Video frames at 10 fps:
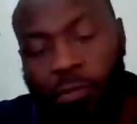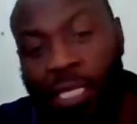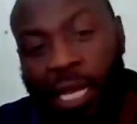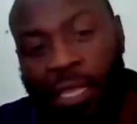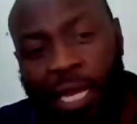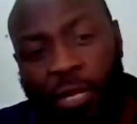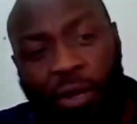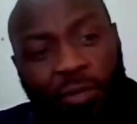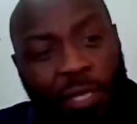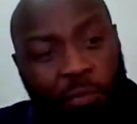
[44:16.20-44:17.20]
And then you have
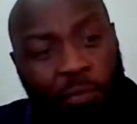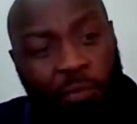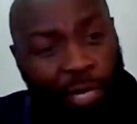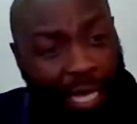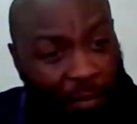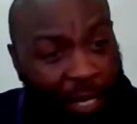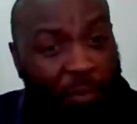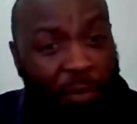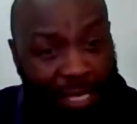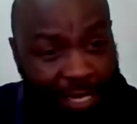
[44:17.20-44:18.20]
somebody coming up with
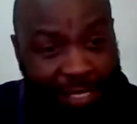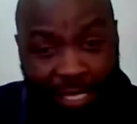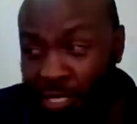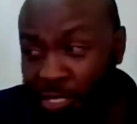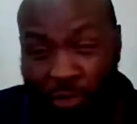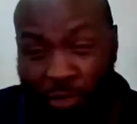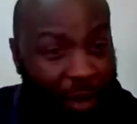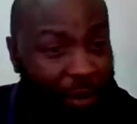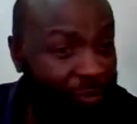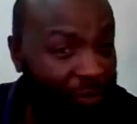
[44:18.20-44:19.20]
a success story. I
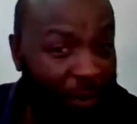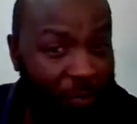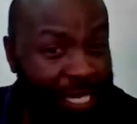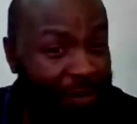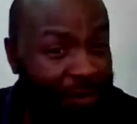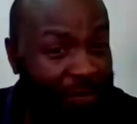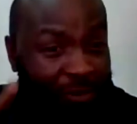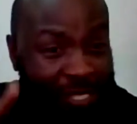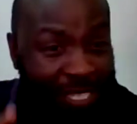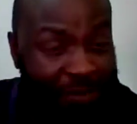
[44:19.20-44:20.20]
went for a bootcamp for
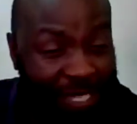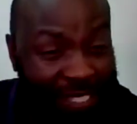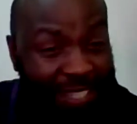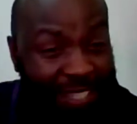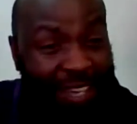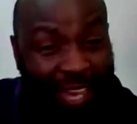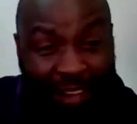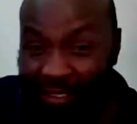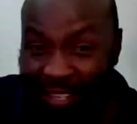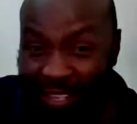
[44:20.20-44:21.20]
6 months.
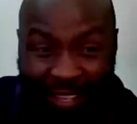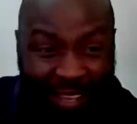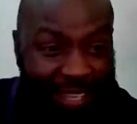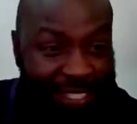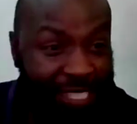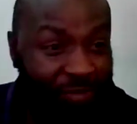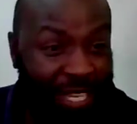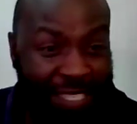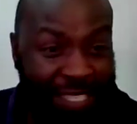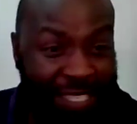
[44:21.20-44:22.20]
I'm earning a
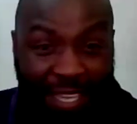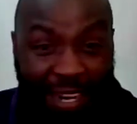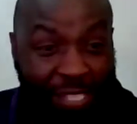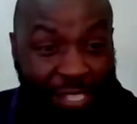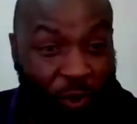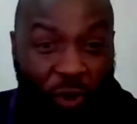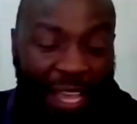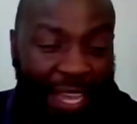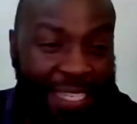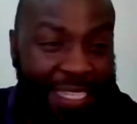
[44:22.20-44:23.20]
6-figure salary. So
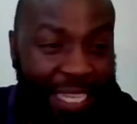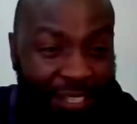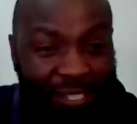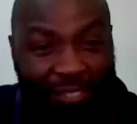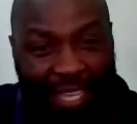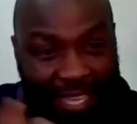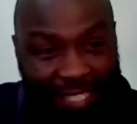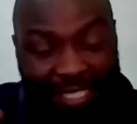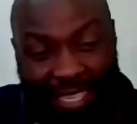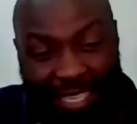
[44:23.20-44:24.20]
it tells you that
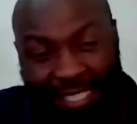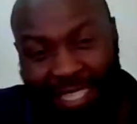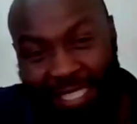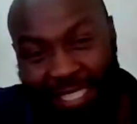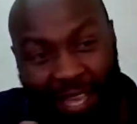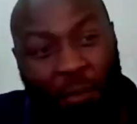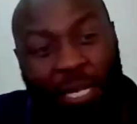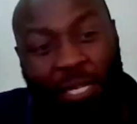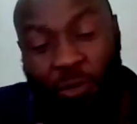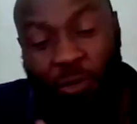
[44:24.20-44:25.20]
there's a,
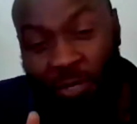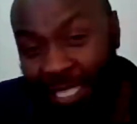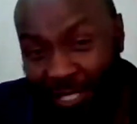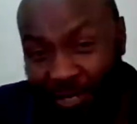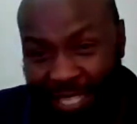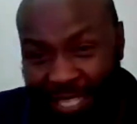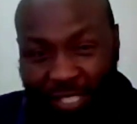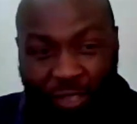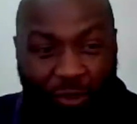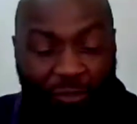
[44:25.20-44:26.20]
but those stories
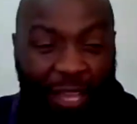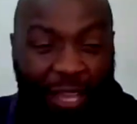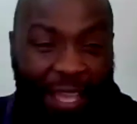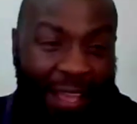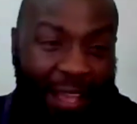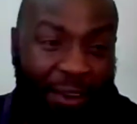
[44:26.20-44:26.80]
and